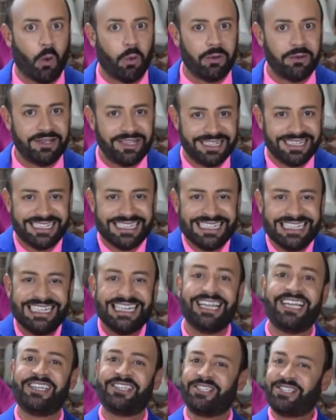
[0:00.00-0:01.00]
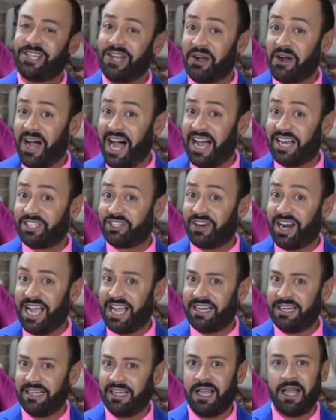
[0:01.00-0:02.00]

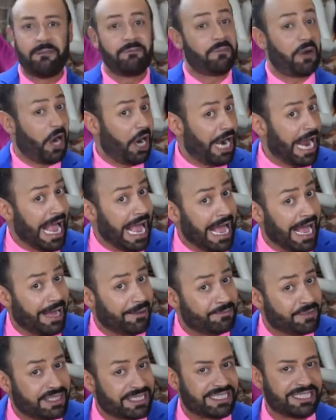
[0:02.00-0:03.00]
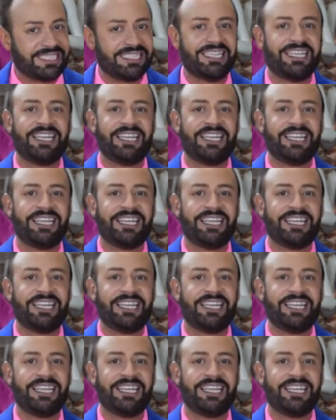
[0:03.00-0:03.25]
$200? Perhaps.